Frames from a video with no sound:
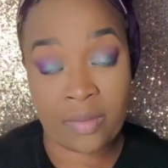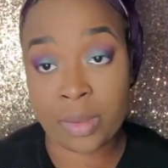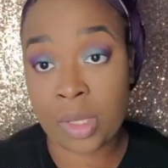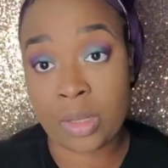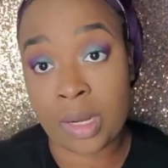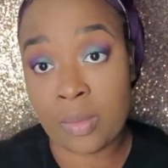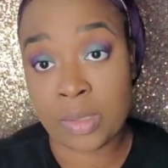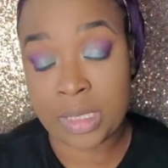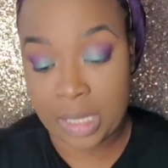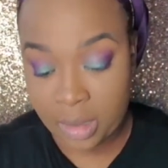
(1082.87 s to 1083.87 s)
thought that I would
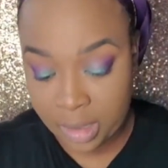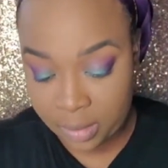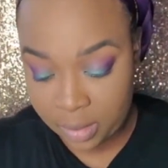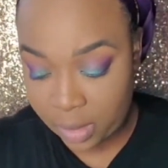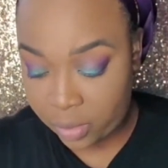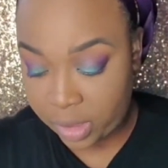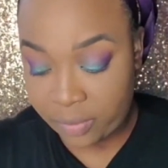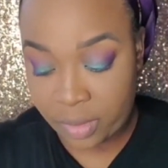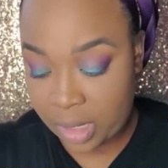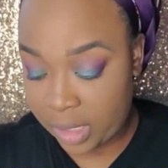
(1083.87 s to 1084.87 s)
say that. I
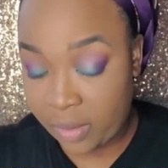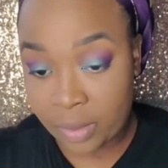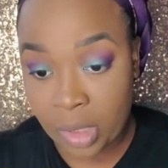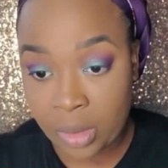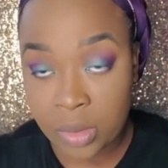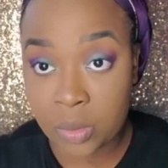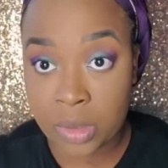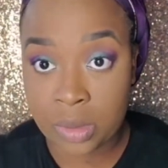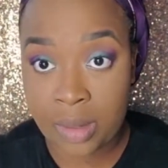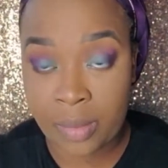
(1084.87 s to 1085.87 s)
never thought those words
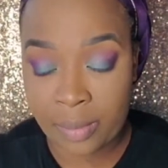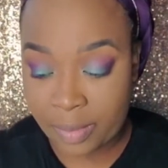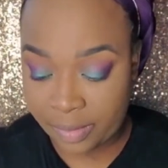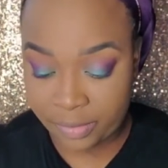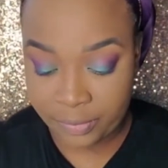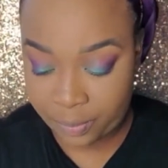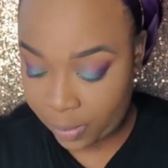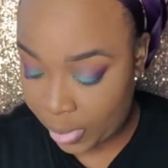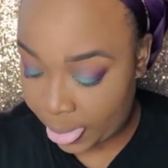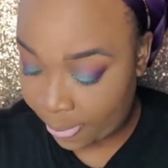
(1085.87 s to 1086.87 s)
would come out of my mouth.
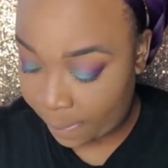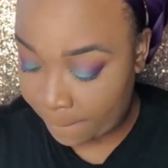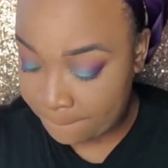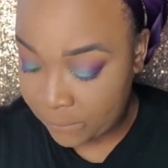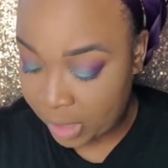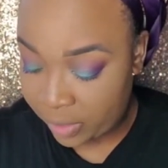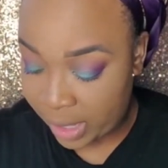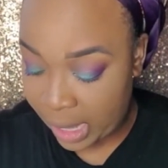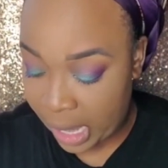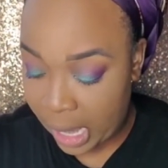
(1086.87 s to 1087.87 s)
That
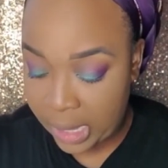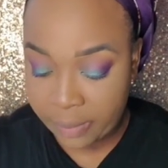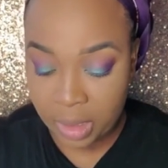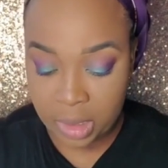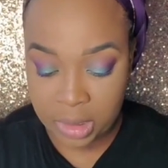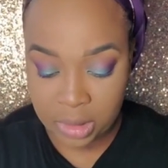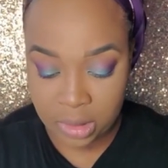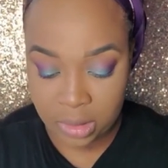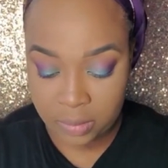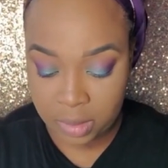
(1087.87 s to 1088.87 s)
I am
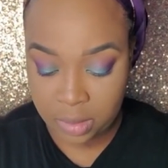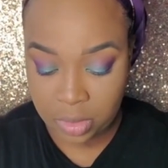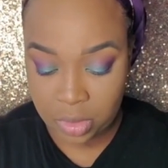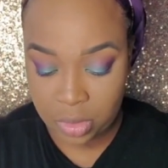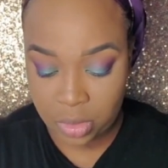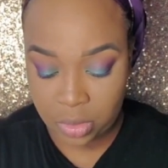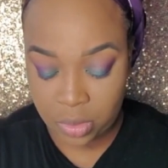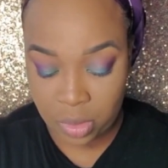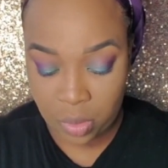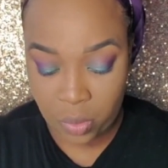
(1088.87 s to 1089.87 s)
accustomed to
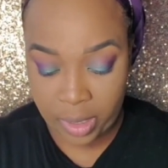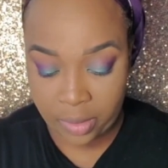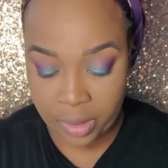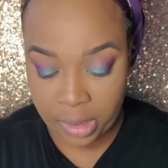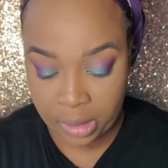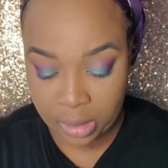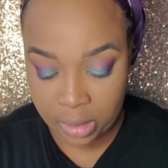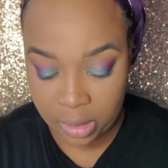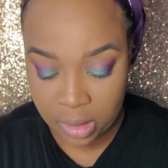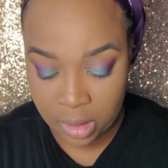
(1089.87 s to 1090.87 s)
wearing,
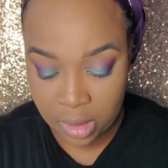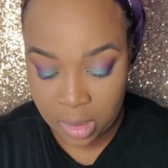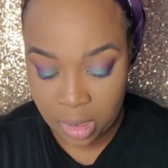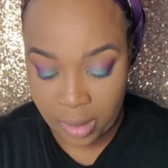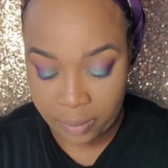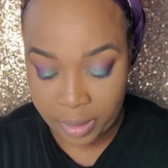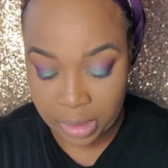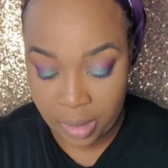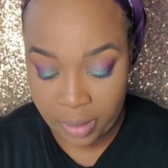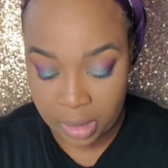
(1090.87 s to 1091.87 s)
I'm
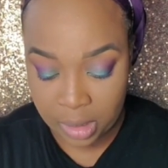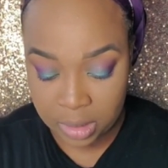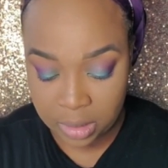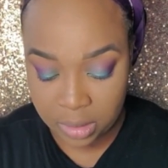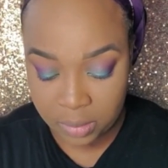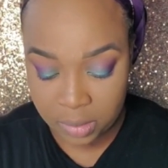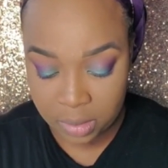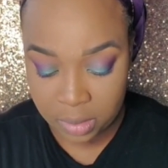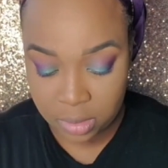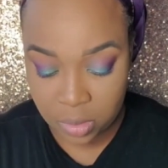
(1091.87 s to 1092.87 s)
becoming accustomed
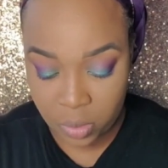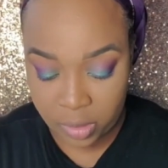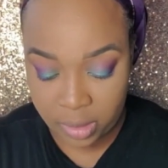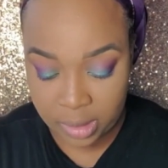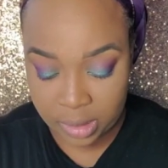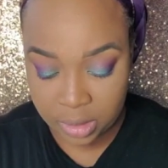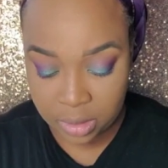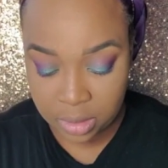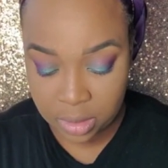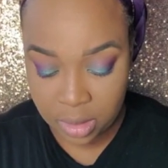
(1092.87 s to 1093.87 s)
to wearing lashes.
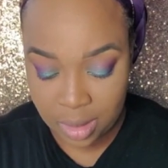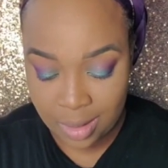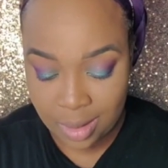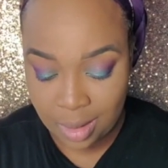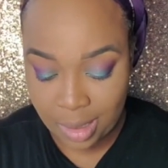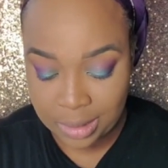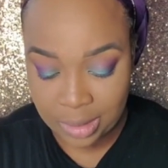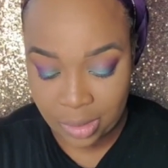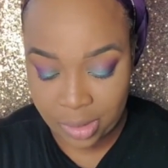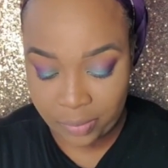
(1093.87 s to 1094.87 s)
And I still
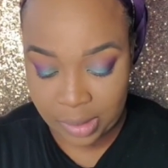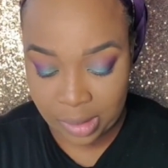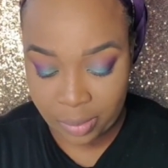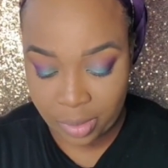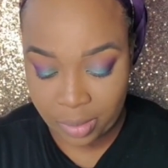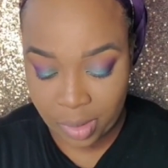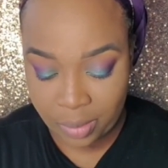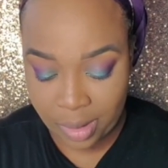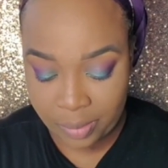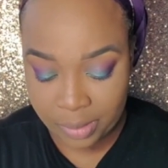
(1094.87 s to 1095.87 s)
don't even think I'm putting them on
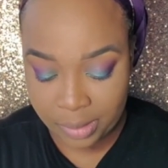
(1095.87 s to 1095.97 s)
properly.